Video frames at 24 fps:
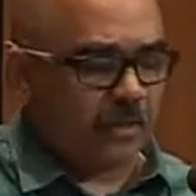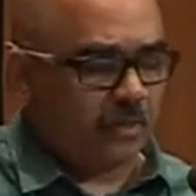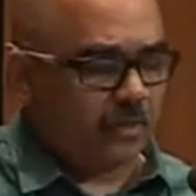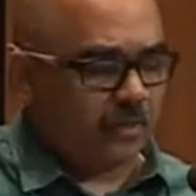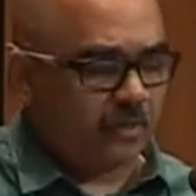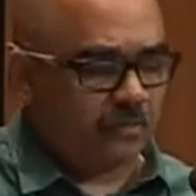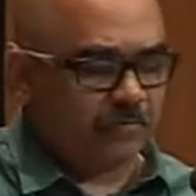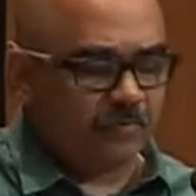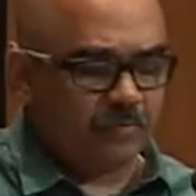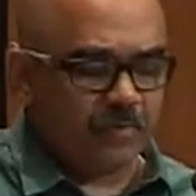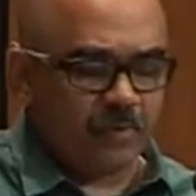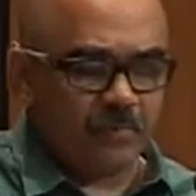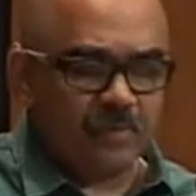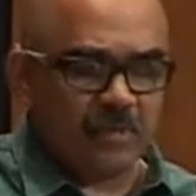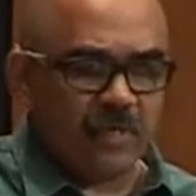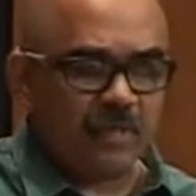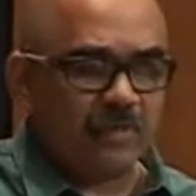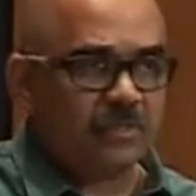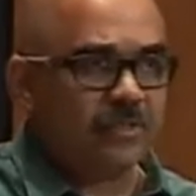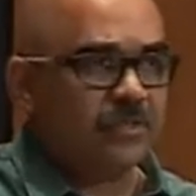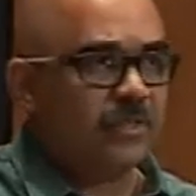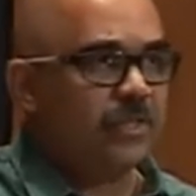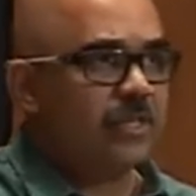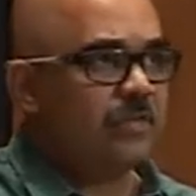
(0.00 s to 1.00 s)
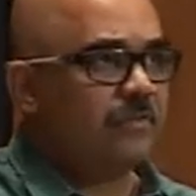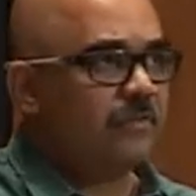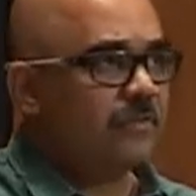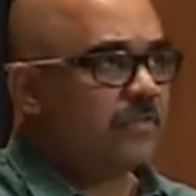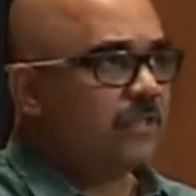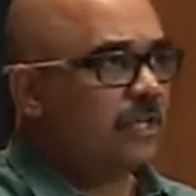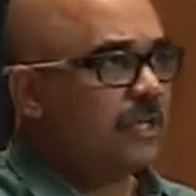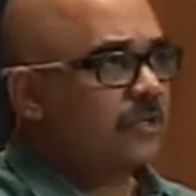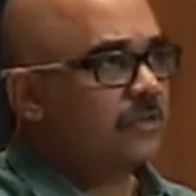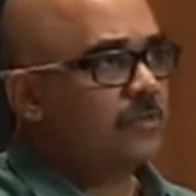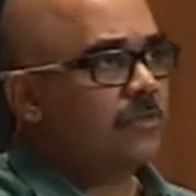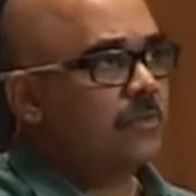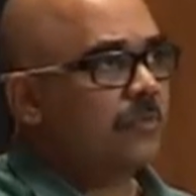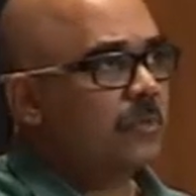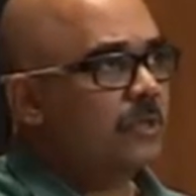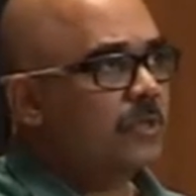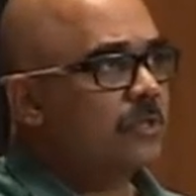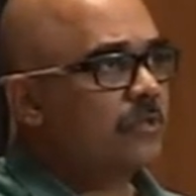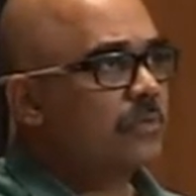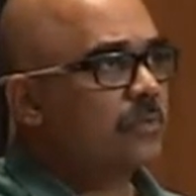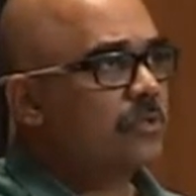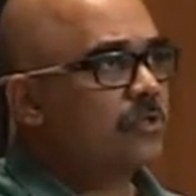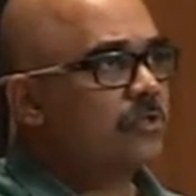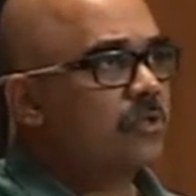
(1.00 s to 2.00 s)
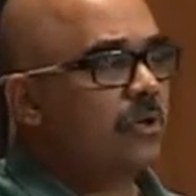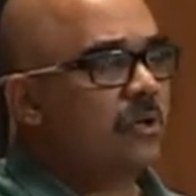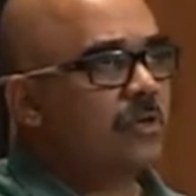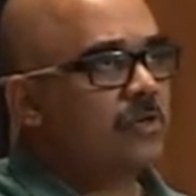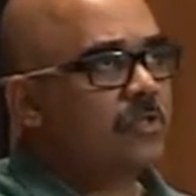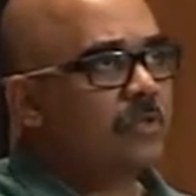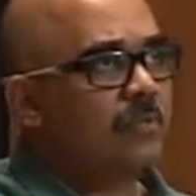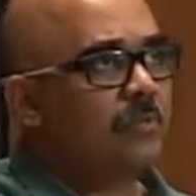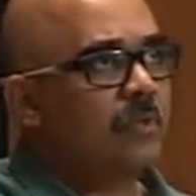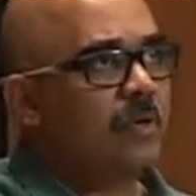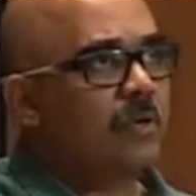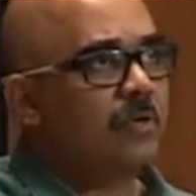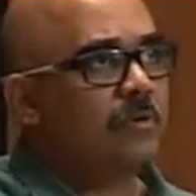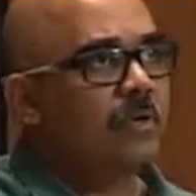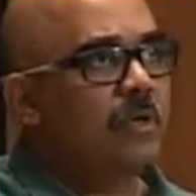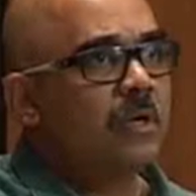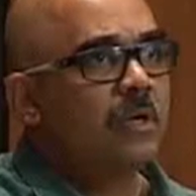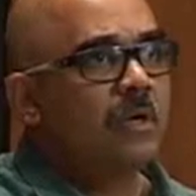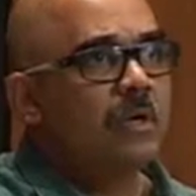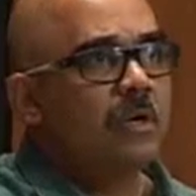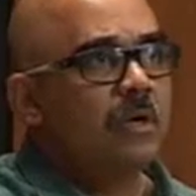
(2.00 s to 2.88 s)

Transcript: You have films like Shreve 420, which talks about,